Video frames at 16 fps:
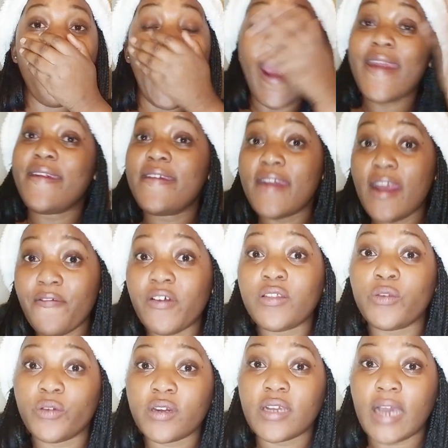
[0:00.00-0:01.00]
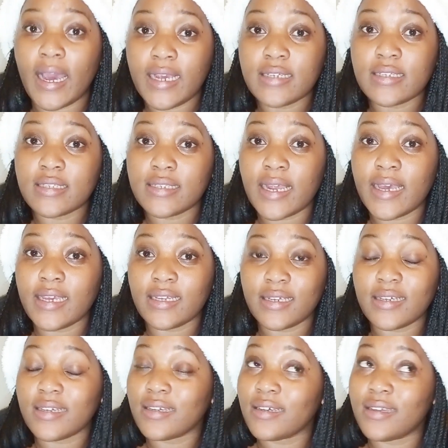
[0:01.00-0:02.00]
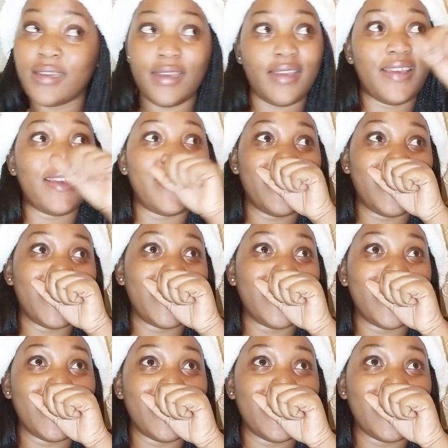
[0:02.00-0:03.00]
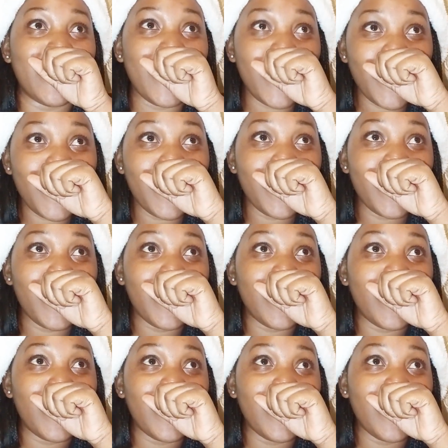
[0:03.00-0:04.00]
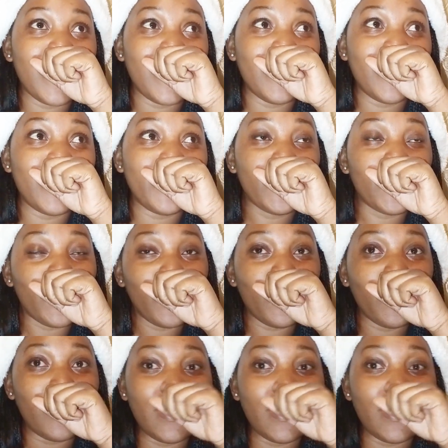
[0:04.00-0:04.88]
I never thought, guys, like yeah, yo.